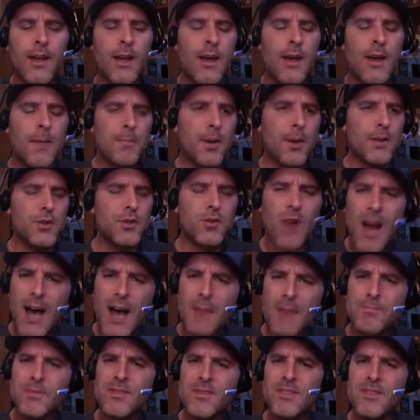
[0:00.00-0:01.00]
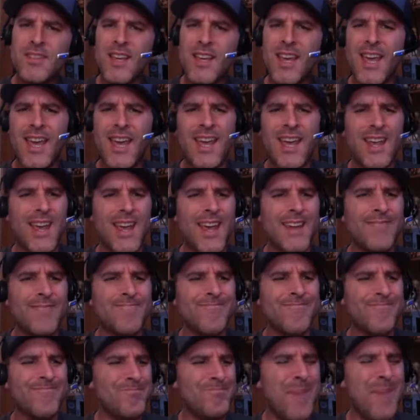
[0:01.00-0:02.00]
but drops
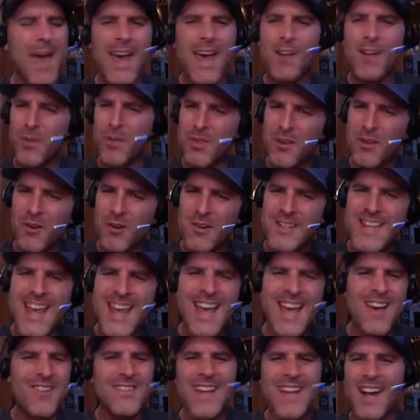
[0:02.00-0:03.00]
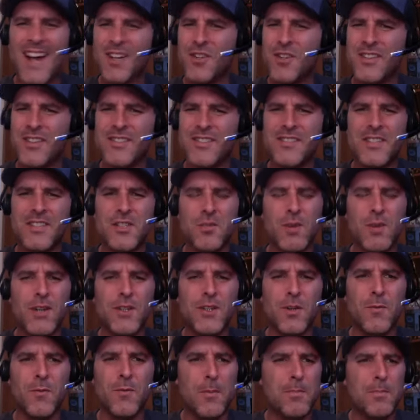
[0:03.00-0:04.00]
and bad on third down, not good in
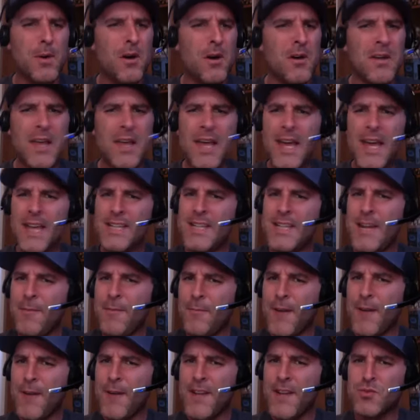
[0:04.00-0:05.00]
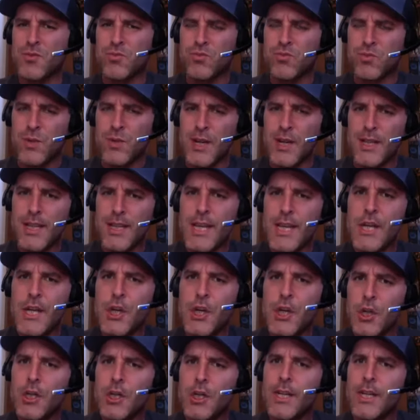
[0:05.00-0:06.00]
situational football. Defense really
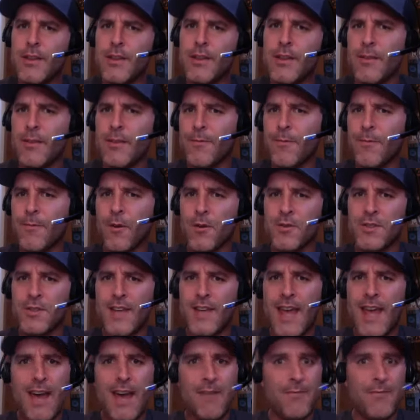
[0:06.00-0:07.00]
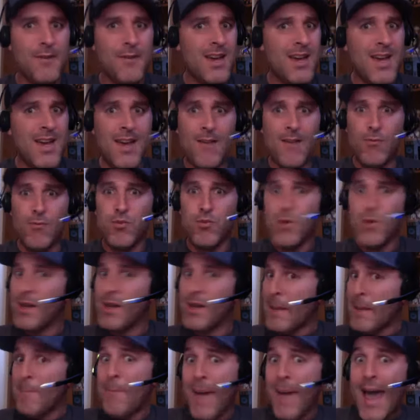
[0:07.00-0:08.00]
good in the first half,
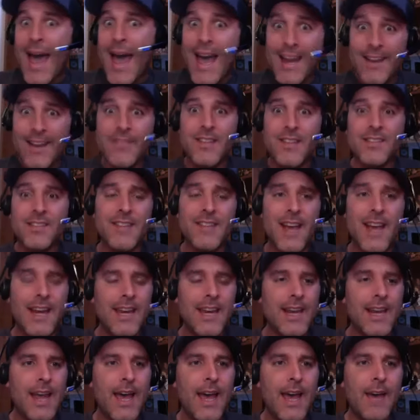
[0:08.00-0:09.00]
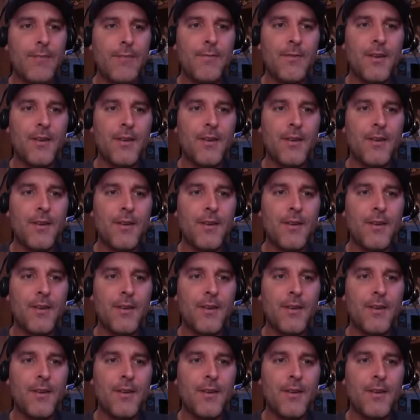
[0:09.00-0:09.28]
really bad in the second half,